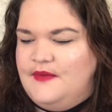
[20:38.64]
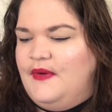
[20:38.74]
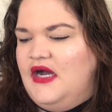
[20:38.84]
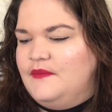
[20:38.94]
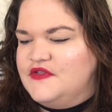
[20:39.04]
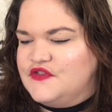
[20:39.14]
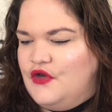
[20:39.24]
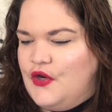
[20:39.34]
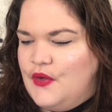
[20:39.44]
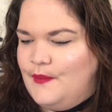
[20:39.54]
a Palmer's
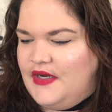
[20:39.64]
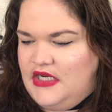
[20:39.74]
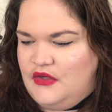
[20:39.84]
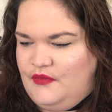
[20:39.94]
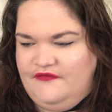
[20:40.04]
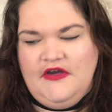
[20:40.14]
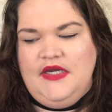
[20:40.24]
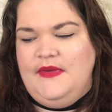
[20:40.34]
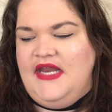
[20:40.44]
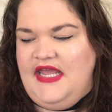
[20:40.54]
Cocoa Butter with
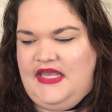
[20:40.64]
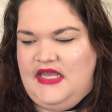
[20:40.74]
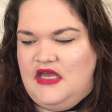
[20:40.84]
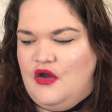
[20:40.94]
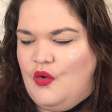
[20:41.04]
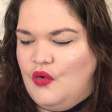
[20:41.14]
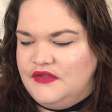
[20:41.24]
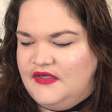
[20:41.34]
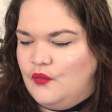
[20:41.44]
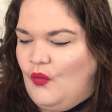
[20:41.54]
Vitamin E
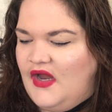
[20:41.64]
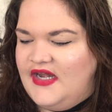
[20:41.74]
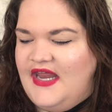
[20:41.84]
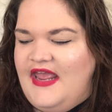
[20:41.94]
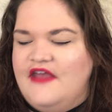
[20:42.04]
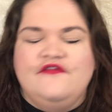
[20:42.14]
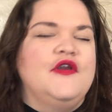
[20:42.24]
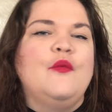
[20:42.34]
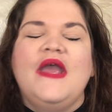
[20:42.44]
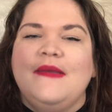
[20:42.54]
all-in-one
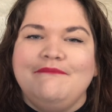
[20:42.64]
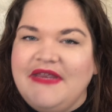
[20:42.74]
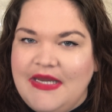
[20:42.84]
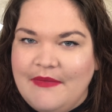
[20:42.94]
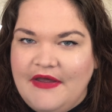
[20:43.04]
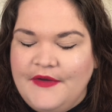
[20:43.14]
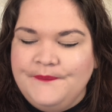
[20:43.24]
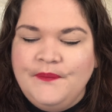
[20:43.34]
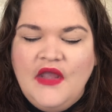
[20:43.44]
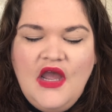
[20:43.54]
everywhere mini
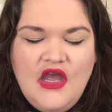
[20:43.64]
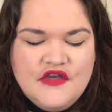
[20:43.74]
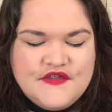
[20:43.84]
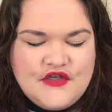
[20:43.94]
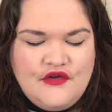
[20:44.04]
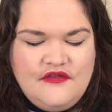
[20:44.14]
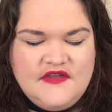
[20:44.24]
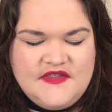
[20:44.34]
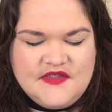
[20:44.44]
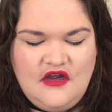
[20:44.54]
balm. So
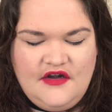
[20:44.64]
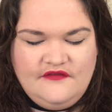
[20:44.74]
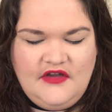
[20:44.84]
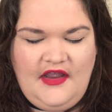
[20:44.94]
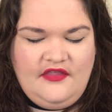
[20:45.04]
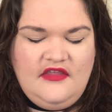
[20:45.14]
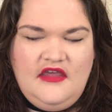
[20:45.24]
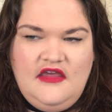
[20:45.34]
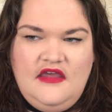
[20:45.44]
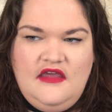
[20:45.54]
this is kind of like
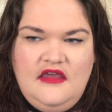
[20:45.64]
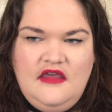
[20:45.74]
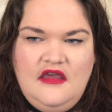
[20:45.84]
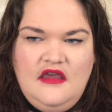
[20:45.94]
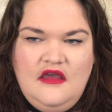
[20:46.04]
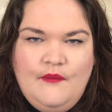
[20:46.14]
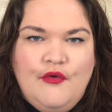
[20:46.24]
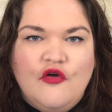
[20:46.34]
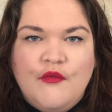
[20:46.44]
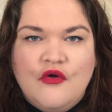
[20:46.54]
the
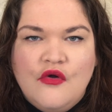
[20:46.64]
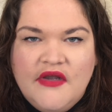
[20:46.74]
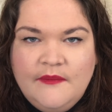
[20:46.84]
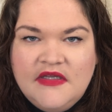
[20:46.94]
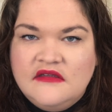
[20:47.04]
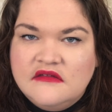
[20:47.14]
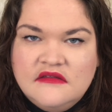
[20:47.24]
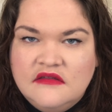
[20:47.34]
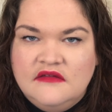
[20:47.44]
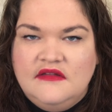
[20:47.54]
pawpaw ointment.
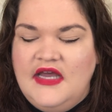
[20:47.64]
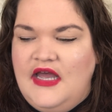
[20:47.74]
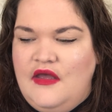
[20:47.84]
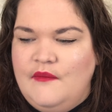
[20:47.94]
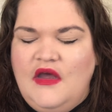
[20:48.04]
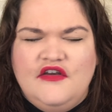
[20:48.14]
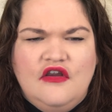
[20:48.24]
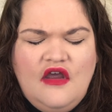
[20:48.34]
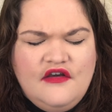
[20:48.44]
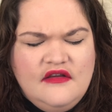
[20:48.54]
I
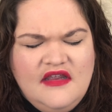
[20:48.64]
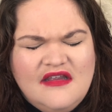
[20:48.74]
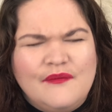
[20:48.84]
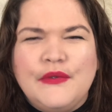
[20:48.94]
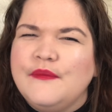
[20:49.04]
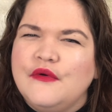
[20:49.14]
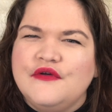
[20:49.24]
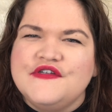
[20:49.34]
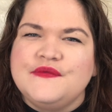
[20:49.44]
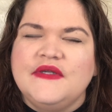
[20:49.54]
don't think pawpaw
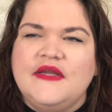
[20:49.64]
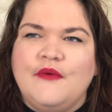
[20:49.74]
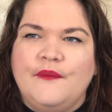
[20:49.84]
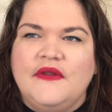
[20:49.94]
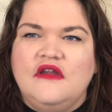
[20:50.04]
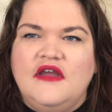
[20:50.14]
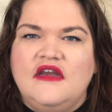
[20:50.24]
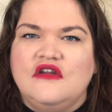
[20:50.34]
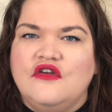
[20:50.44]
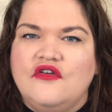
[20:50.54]
is really popular
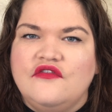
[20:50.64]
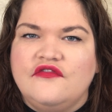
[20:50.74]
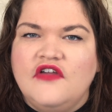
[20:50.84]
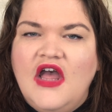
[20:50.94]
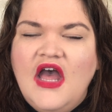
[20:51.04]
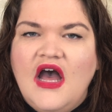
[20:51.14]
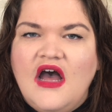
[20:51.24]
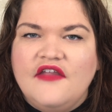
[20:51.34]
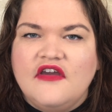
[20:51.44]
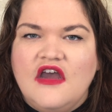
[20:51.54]
in a lot of
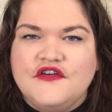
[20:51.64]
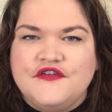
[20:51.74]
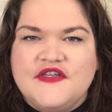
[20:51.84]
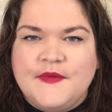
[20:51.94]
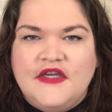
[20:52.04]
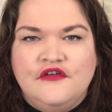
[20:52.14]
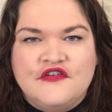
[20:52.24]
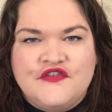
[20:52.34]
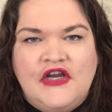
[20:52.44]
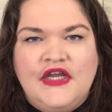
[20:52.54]
other countries, but here in
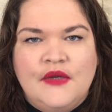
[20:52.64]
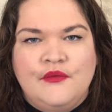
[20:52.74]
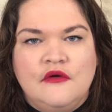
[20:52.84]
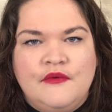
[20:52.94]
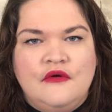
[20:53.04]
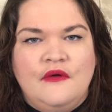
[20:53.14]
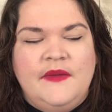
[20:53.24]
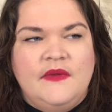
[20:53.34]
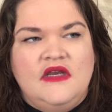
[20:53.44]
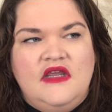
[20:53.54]
Australia, pawpaw
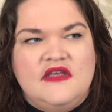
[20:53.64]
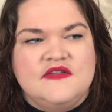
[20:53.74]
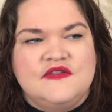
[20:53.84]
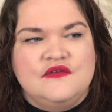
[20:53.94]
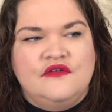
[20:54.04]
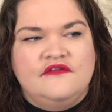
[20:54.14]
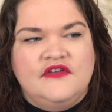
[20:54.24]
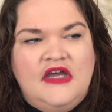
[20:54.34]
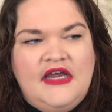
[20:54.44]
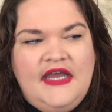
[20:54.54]
ointment is sort of
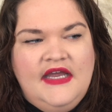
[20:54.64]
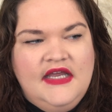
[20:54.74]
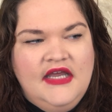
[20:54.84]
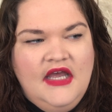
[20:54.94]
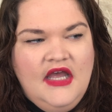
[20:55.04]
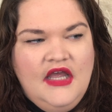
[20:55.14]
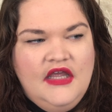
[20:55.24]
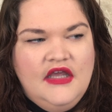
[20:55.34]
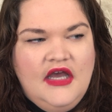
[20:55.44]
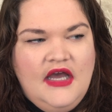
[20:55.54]
like
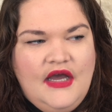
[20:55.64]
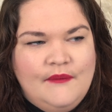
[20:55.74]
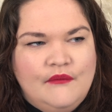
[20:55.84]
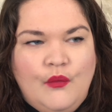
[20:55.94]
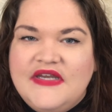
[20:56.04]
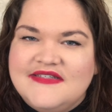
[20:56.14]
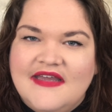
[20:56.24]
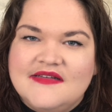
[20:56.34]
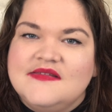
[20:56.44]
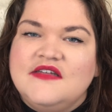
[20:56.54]

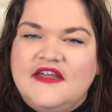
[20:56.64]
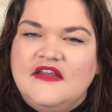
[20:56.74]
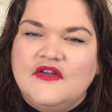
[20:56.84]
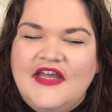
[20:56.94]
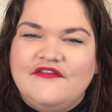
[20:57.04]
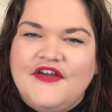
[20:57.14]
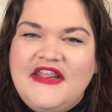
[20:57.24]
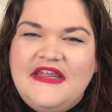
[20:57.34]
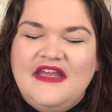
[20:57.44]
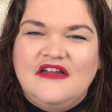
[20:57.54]
Windex to heal
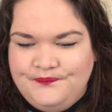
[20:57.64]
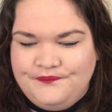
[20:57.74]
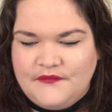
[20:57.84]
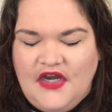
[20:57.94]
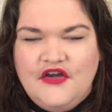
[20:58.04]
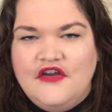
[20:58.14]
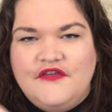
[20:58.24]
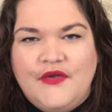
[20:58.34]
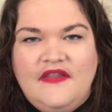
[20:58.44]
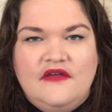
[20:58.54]
everything. I don't know if
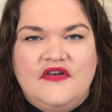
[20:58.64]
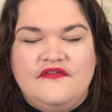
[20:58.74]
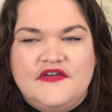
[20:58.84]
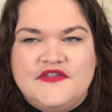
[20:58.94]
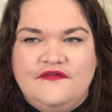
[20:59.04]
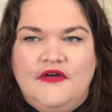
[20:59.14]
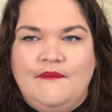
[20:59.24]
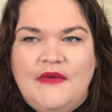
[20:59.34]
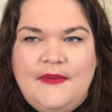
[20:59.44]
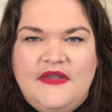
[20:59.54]
you'll get that reference
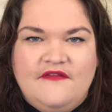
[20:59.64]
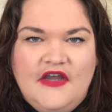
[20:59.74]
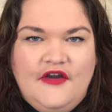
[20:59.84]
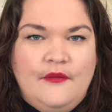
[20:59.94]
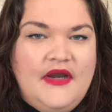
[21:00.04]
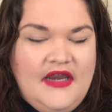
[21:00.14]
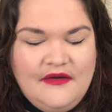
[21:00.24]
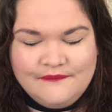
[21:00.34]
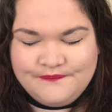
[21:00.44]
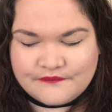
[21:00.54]
from My Big Fat Greek
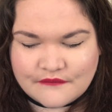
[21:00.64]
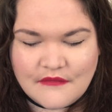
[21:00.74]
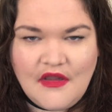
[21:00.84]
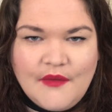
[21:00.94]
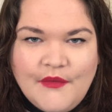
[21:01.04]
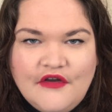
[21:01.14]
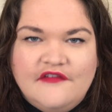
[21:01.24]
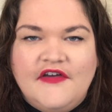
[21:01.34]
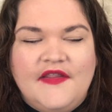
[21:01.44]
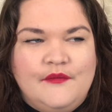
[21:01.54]
Wagging, but
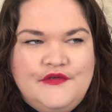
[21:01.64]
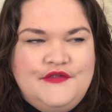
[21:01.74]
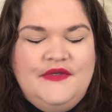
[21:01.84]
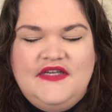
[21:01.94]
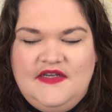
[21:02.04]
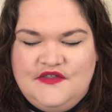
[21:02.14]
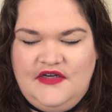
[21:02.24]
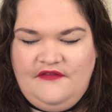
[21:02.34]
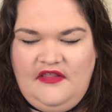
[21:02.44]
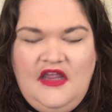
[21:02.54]
her father puts Windex on
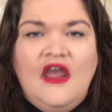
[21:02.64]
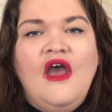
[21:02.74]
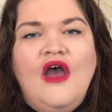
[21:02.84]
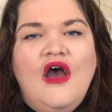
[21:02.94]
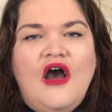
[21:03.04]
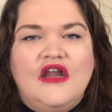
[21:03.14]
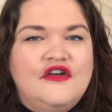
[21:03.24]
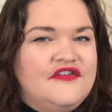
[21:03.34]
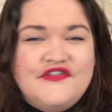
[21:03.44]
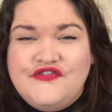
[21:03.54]
everything. A
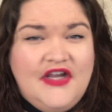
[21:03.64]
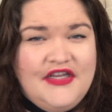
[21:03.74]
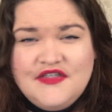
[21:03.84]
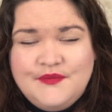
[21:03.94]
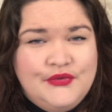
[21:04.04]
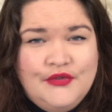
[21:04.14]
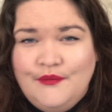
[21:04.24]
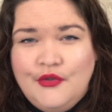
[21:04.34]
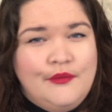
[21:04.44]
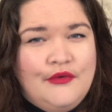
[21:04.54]
lot of Australians put
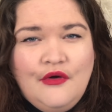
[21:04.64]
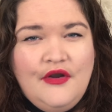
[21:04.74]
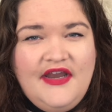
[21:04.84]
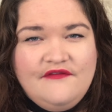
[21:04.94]
pawpaw on